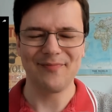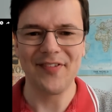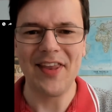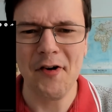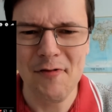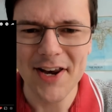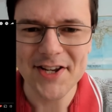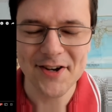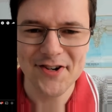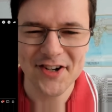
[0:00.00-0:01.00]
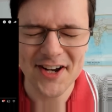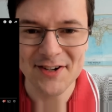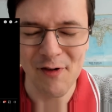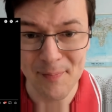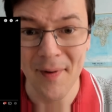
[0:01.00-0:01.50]
now really associated
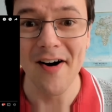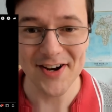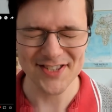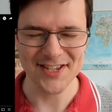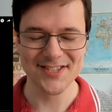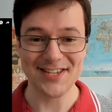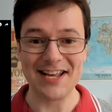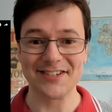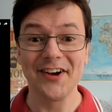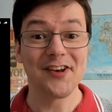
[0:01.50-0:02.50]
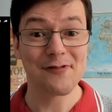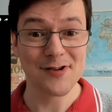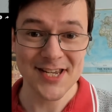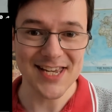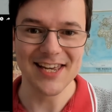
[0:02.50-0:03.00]
with Marxists as a kind of
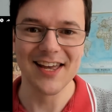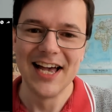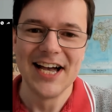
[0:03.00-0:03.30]
critique.